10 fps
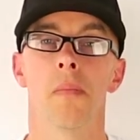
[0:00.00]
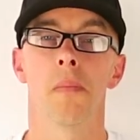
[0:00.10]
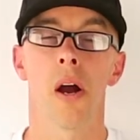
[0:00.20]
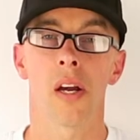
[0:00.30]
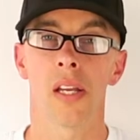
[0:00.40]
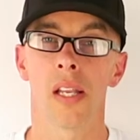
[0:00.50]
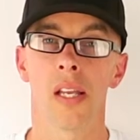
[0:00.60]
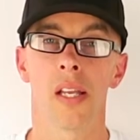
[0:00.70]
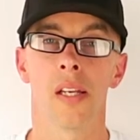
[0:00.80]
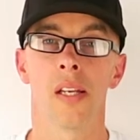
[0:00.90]

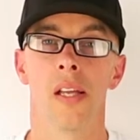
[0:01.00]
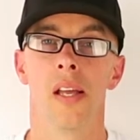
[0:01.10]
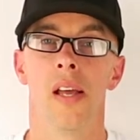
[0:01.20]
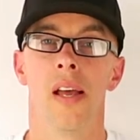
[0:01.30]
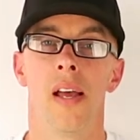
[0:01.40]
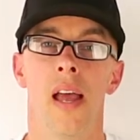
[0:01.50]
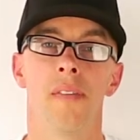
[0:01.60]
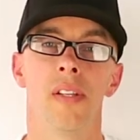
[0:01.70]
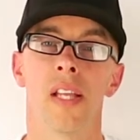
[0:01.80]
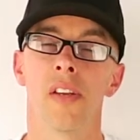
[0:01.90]
marketing,
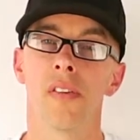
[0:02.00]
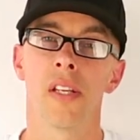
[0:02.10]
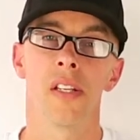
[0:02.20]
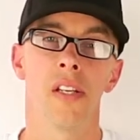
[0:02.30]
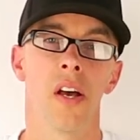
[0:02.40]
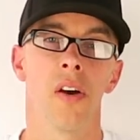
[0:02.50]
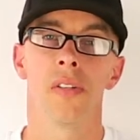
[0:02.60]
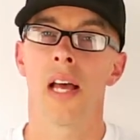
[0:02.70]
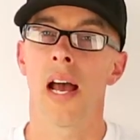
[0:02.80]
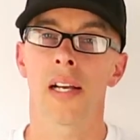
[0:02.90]
everything you need to know,
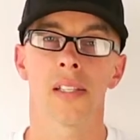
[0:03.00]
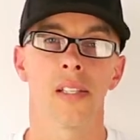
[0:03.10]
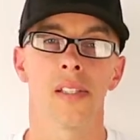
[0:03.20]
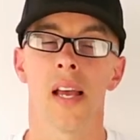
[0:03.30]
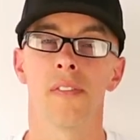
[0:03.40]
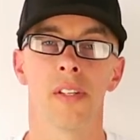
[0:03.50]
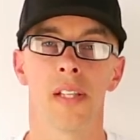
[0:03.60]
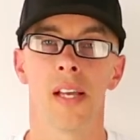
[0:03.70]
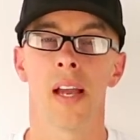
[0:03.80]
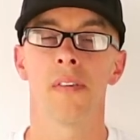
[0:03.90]
taxes,
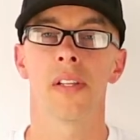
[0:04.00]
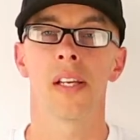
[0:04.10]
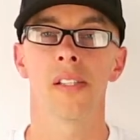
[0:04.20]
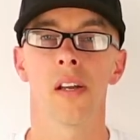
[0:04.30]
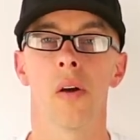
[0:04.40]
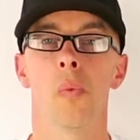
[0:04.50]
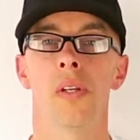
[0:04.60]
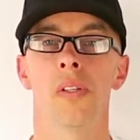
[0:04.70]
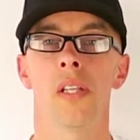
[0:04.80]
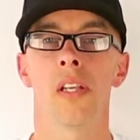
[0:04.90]
everything. Everything's there on
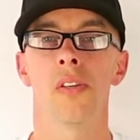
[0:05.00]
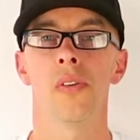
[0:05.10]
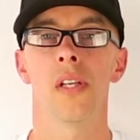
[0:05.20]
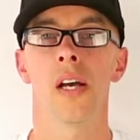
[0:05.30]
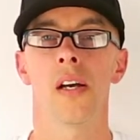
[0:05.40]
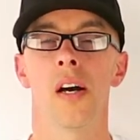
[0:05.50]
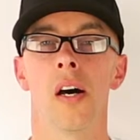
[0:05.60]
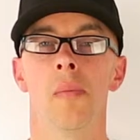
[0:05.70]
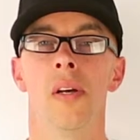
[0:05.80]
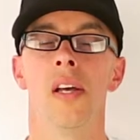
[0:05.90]

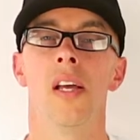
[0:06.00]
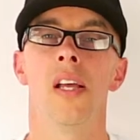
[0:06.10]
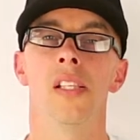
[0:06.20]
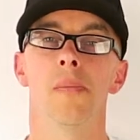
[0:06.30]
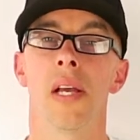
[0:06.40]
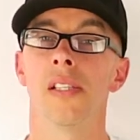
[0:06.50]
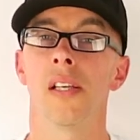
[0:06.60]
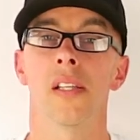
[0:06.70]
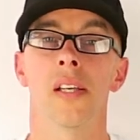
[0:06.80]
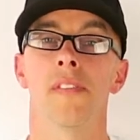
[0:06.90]
windowcleaningdude.com. It's
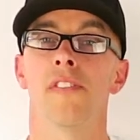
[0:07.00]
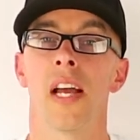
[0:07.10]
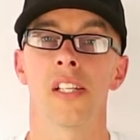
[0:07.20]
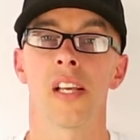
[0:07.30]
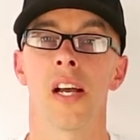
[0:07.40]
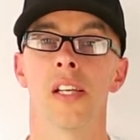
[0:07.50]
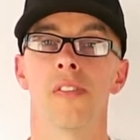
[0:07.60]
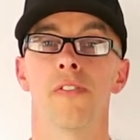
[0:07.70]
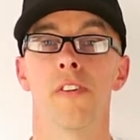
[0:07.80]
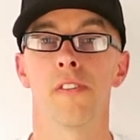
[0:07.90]
basically a franchise
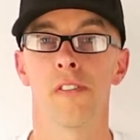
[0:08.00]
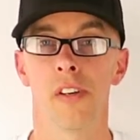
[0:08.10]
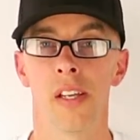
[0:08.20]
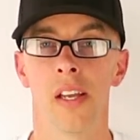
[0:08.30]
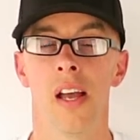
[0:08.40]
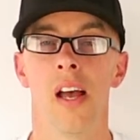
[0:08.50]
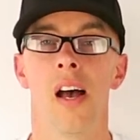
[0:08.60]
for free.